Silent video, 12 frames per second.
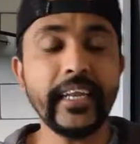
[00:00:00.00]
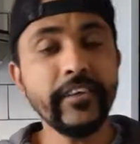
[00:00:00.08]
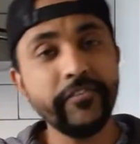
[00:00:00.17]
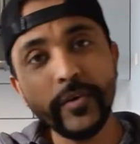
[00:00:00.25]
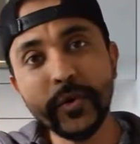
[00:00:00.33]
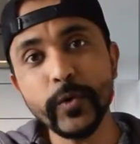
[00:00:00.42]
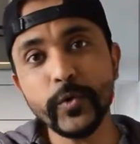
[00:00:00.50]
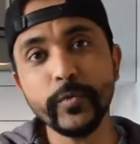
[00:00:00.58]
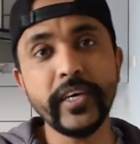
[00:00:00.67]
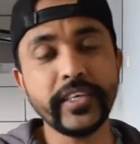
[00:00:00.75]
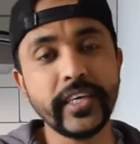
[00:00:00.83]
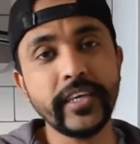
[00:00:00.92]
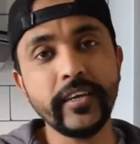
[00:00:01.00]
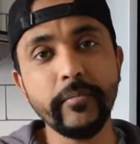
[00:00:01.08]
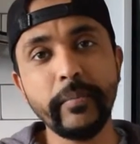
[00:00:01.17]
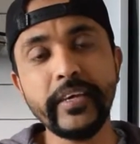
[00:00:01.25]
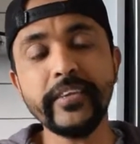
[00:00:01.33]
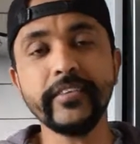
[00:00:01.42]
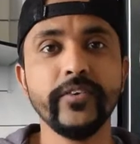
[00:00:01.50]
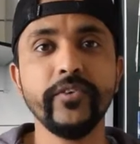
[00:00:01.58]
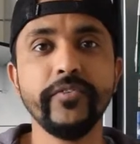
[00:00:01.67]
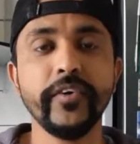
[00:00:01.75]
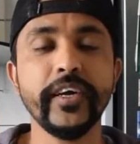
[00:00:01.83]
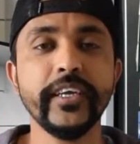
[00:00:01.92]
If you're new to my channel, please
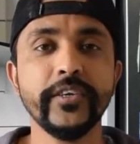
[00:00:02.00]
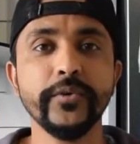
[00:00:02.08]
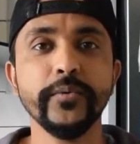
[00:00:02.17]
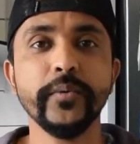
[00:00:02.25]
don't forget to